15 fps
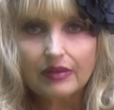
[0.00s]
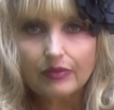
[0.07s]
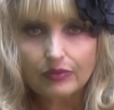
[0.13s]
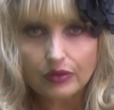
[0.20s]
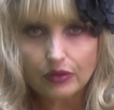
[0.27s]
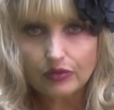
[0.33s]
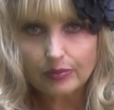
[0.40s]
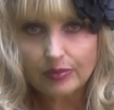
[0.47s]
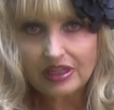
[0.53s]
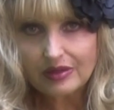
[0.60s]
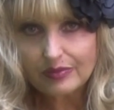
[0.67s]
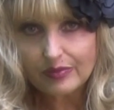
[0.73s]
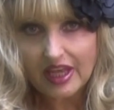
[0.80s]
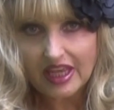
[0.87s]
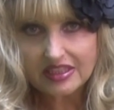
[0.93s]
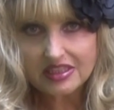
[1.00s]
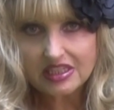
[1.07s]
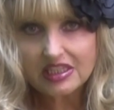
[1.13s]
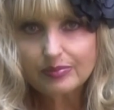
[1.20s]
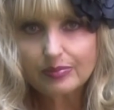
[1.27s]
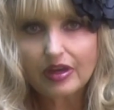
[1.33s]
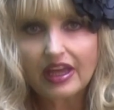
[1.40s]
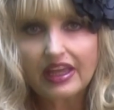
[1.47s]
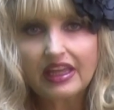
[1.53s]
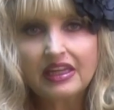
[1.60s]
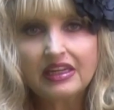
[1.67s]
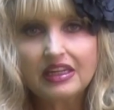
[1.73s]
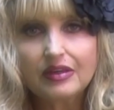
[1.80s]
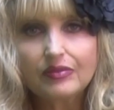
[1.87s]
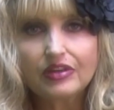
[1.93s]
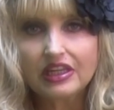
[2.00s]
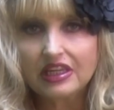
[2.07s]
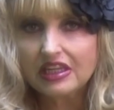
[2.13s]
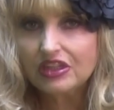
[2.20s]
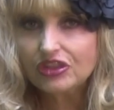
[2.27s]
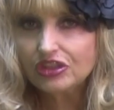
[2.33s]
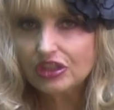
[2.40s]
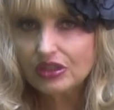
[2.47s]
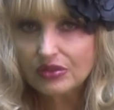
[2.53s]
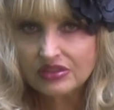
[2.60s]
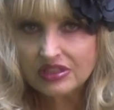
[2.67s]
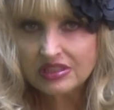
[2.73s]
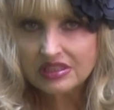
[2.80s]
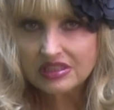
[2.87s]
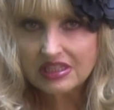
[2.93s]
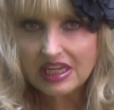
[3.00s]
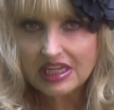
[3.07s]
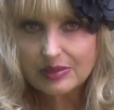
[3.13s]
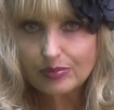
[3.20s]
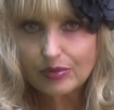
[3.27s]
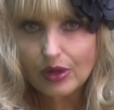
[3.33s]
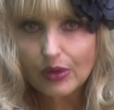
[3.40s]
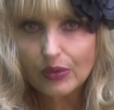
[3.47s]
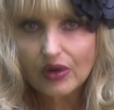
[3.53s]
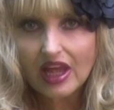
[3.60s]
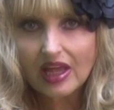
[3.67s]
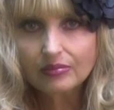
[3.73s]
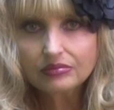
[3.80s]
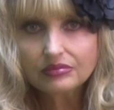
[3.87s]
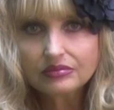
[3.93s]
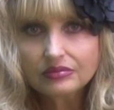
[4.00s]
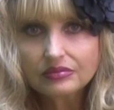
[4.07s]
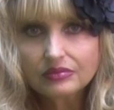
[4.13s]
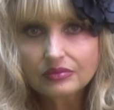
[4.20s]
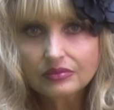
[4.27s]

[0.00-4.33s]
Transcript: If you've been affected by any of the issues in today's programme,